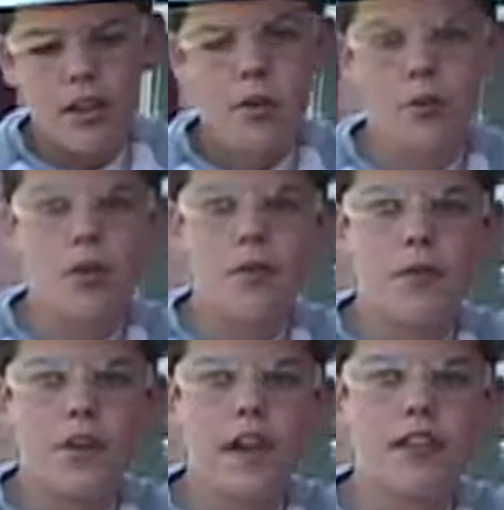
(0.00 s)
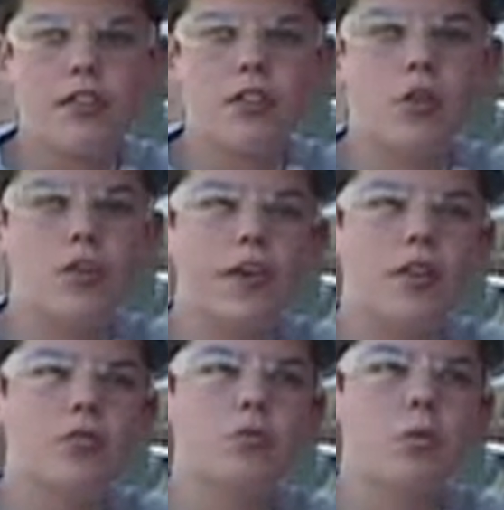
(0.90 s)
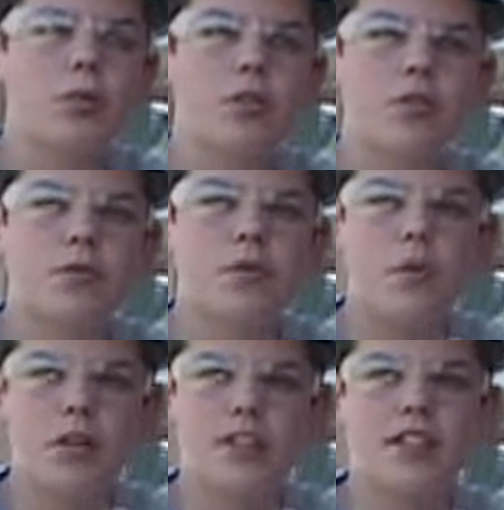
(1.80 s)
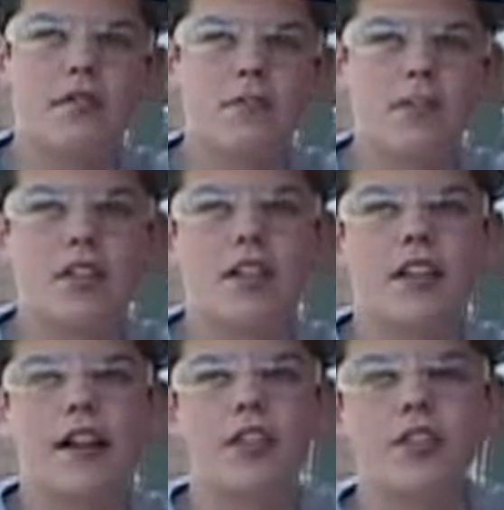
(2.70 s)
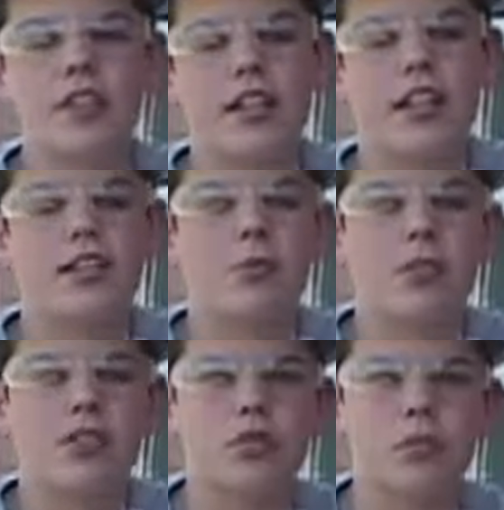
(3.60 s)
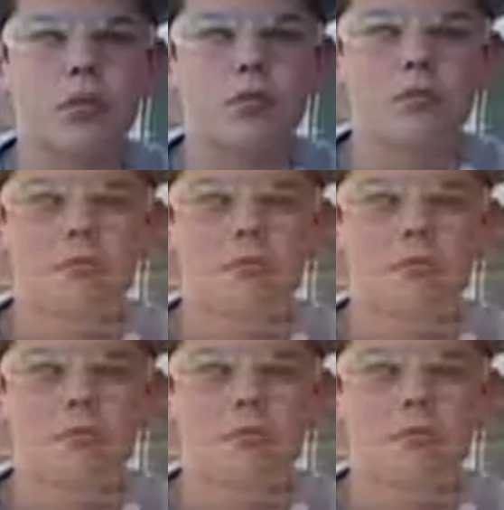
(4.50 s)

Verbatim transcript: The roof and the solar panels will produce 47% of the energy needed to run the school.